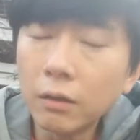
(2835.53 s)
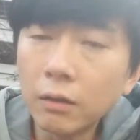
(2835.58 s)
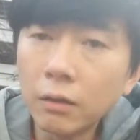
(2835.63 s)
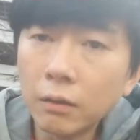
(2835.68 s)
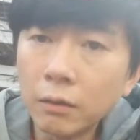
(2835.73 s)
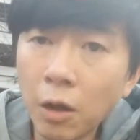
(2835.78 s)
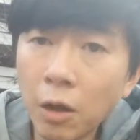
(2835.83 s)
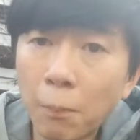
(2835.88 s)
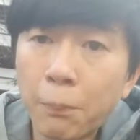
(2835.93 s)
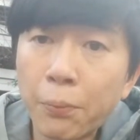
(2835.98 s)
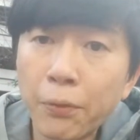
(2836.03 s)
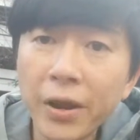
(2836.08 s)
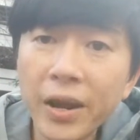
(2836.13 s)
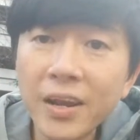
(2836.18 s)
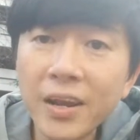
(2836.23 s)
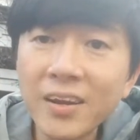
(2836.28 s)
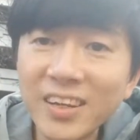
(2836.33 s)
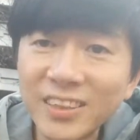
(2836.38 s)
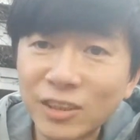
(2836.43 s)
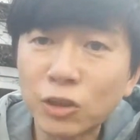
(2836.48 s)
your
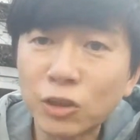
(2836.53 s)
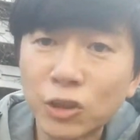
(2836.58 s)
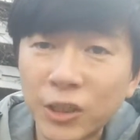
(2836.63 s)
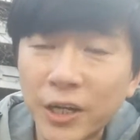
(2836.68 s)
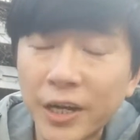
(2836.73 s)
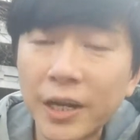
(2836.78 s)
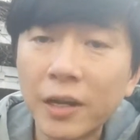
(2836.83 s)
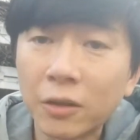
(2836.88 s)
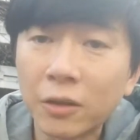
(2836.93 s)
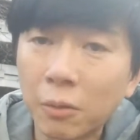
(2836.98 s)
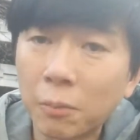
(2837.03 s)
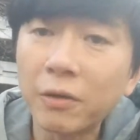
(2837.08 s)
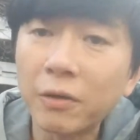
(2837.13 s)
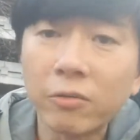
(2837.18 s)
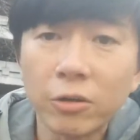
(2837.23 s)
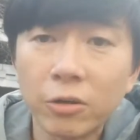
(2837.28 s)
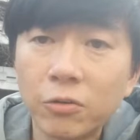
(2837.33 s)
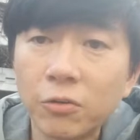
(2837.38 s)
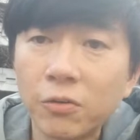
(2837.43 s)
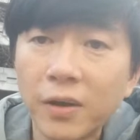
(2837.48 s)
brain needs training to be
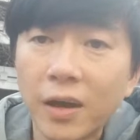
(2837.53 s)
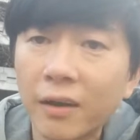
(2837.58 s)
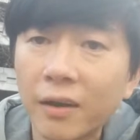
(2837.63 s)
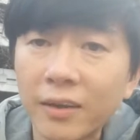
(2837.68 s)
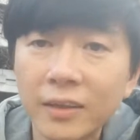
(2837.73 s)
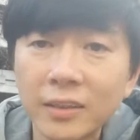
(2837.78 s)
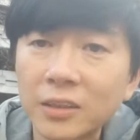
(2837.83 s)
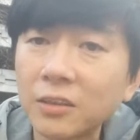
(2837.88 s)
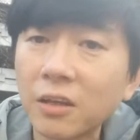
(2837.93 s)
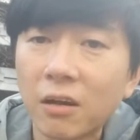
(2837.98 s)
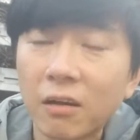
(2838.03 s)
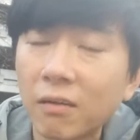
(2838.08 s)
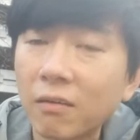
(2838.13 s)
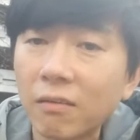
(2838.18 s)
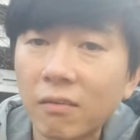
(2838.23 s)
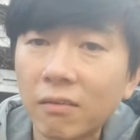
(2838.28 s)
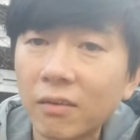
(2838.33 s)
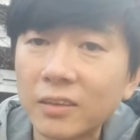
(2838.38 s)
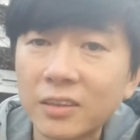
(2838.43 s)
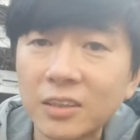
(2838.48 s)
able to do that. It's not
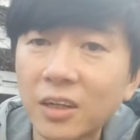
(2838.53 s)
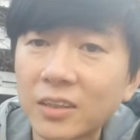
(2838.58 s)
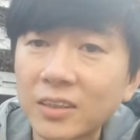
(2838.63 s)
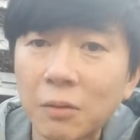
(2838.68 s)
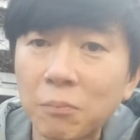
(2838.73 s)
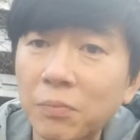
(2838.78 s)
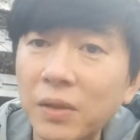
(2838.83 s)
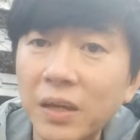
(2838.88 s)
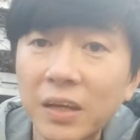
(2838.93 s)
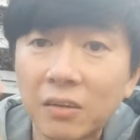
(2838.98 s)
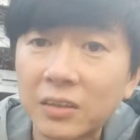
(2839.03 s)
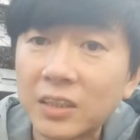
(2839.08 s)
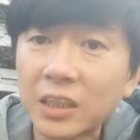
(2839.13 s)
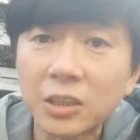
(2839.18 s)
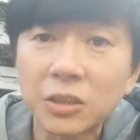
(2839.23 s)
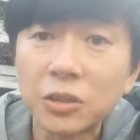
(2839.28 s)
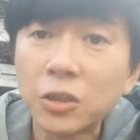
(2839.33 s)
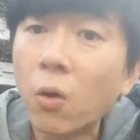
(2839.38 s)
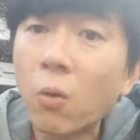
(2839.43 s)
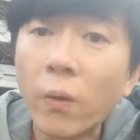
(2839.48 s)
something you
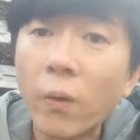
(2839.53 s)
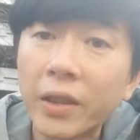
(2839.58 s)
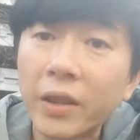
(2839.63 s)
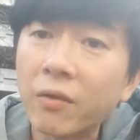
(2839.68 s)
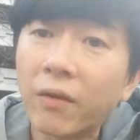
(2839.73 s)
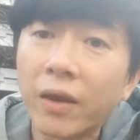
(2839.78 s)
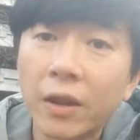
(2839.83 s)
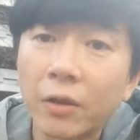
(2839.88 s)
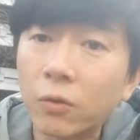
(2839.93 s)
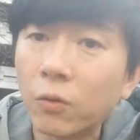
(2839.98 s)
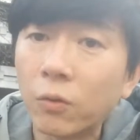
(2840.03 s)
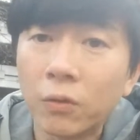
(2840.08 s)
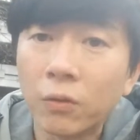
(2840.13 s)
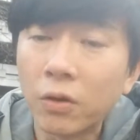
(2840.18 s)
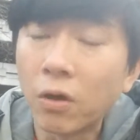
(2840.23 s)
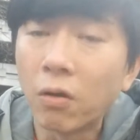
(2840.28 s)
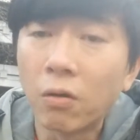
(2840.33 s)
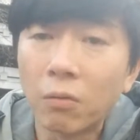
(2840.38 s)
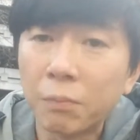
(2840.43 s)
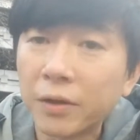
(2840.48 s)
just know and you can do,
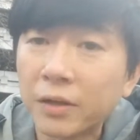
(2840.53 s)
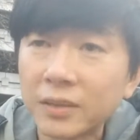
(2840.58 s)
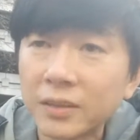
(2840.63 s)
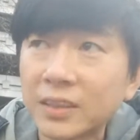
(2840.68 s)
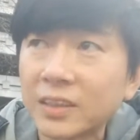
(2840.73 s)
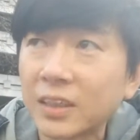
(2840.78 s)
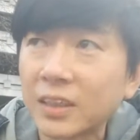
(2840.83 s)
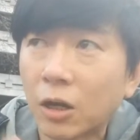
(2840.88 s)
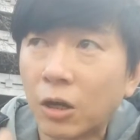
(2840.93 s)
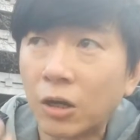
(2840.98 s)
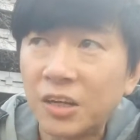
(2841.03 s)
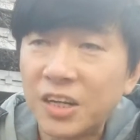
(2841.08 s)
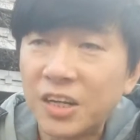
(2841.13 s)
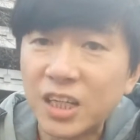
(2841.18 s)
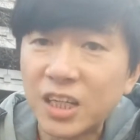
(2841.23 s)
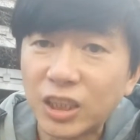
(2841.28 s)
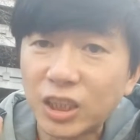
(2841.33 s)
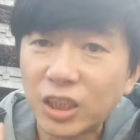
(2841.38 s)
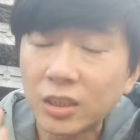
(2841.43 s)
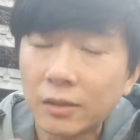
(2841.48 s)
no, because it's a
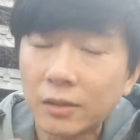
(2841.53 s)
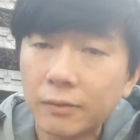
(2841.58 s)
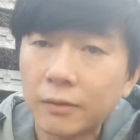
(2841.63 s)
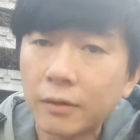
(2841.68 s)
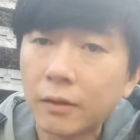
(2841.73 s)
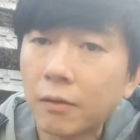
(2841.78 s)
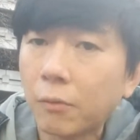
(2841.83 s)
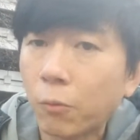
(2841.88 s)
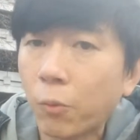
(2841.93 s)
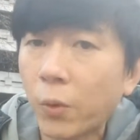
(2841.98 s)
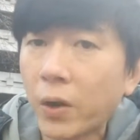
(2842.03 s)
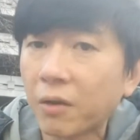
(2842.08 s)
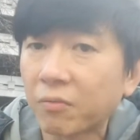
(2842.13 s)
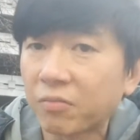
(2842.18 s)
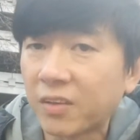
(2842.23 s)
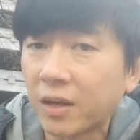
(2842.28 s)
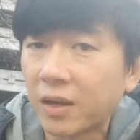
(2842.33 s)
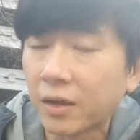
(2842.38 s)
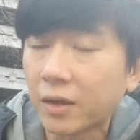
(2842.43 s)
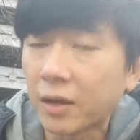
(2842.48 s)
conditioned way
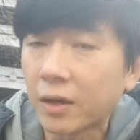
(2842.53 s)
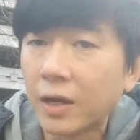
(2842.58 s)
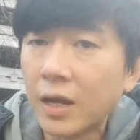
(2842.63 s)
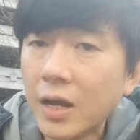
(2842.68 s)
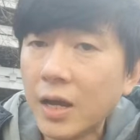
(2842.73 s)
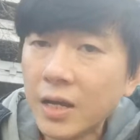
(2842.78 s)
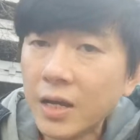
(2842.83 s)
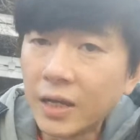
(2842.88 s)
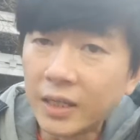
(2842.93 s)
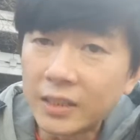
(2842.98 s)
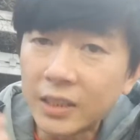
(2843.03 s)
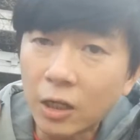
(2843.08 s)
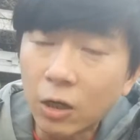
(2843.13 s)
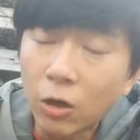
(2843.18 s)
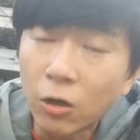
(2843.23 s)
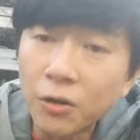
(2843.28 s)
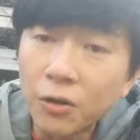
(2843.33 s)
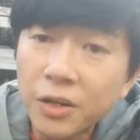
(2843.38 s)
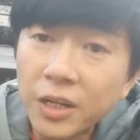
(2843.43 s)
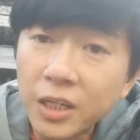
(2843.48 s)
of thinking. It's a
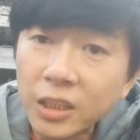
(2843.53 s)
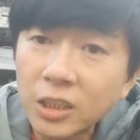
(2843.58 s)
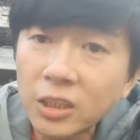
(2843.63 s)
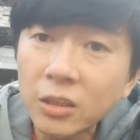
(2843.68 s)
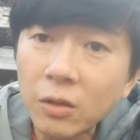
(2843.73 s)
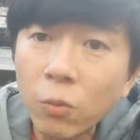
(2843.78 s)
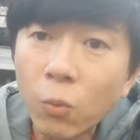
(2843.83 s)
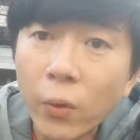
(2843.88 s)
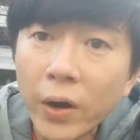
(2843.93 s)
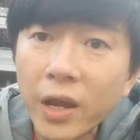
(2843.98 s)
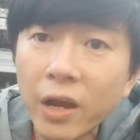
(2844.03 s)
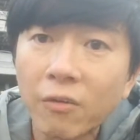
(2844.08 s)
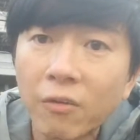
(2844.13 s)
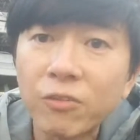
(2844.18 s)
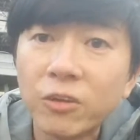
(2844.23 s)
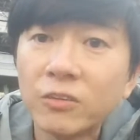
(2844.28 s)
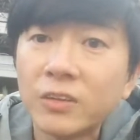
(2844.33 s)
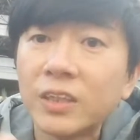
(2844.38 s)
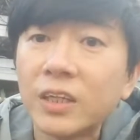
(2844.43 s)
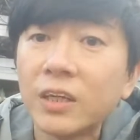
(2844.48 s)
conditioned way
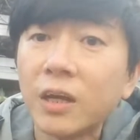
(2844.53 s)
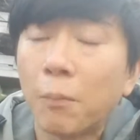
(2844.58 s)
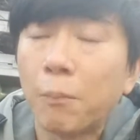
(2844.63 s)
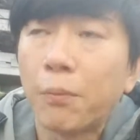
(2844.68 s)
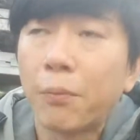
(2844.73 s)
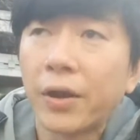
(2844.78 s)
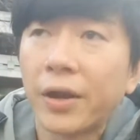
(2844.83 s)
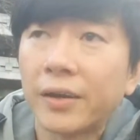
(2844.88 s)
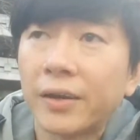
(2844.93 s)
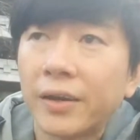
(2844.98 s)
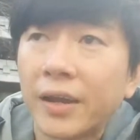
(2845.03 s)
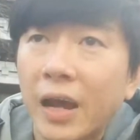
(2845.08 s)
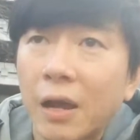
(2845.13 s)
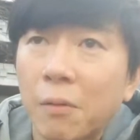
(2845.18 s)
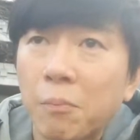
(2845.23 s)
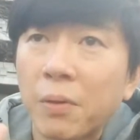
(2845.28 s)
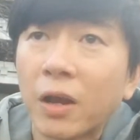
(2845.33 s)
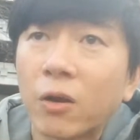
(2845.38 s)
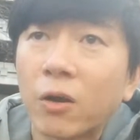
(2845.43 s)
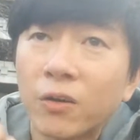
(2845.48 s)
of using your brain that
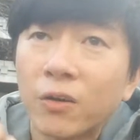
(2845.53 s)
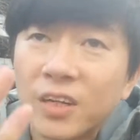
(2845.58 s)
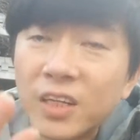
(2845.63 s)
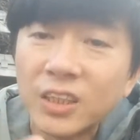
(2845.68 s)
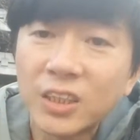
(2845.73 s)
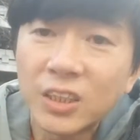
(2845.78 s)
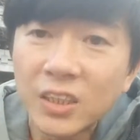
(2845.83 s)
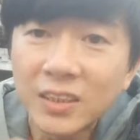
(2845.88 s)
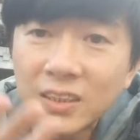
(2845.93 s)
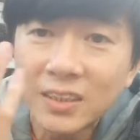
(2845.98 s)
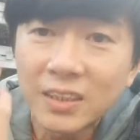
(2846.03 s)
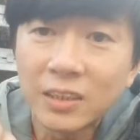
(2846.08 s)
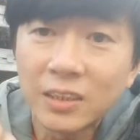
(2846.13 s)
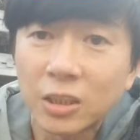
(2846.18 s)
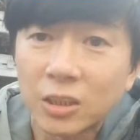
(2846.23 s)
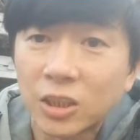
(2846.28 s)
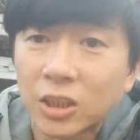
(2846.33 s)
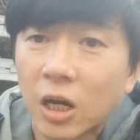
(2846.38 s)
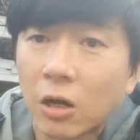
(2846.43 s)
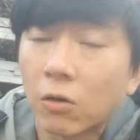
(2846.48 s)
have been conditioned since
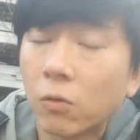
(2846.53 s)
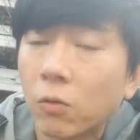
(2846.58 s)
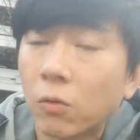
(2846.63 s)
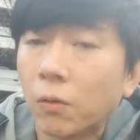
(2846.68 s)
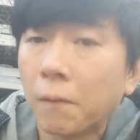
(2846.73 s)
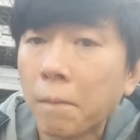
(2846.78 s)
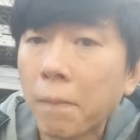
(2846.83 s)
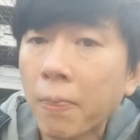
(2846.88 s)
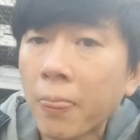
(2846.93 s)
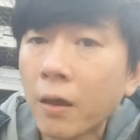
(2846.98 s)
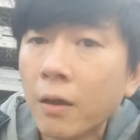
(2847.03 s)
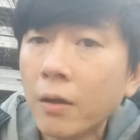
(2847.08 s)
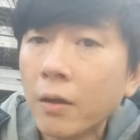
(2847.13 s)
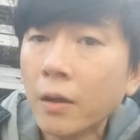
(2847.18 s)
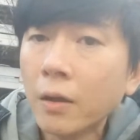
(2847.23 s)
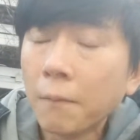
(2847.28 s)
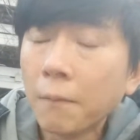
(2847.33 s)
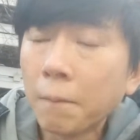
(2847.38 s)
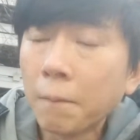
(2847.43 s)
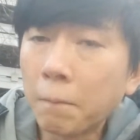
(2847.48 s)
your childhood.
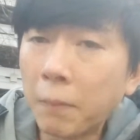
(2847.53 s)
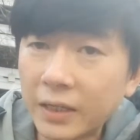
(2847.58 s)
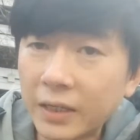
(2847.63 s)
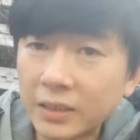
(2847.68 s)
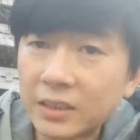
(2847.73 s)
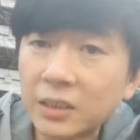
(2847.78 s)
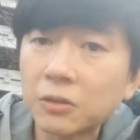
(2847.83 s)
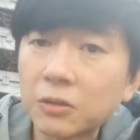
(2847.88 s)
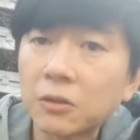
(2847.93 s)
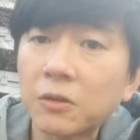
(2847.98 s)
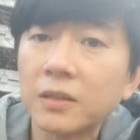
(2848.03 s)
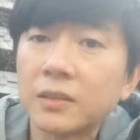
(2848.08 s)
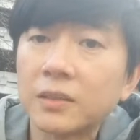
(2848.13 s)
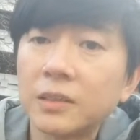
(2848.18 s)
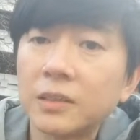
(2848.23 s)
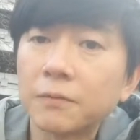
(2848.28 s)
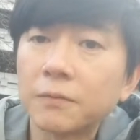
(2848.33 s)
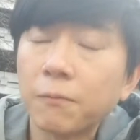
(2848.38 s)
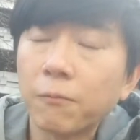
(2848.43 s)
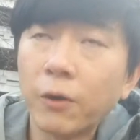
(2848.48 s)
But the secret is
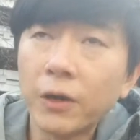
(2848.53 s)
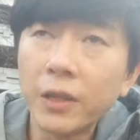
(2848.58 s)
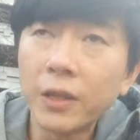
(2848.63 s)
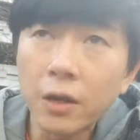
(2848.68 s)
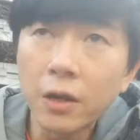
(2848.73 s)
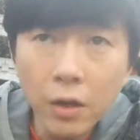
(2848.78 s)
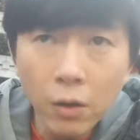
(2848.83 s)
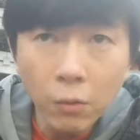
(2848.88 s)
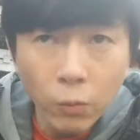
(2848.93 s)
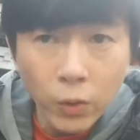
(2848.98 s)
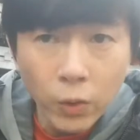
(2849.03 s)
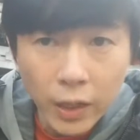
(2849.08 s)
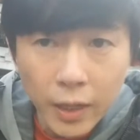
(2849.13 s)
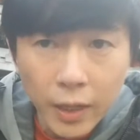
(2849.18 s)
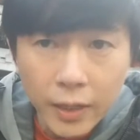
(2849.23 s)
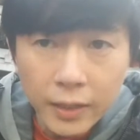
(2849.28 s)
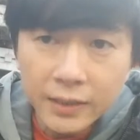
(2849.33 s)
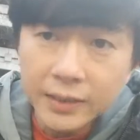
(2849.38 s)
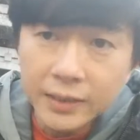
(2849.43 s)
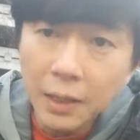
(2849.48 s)
this: when you're not
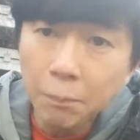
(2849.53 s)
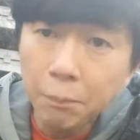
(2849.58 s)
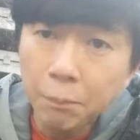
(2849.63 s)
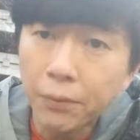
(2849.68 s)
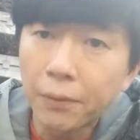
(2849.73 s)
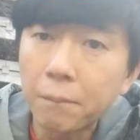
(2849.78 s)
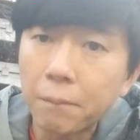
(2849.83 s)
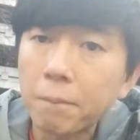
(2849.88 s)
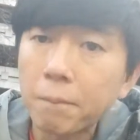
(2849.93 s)
working, separate.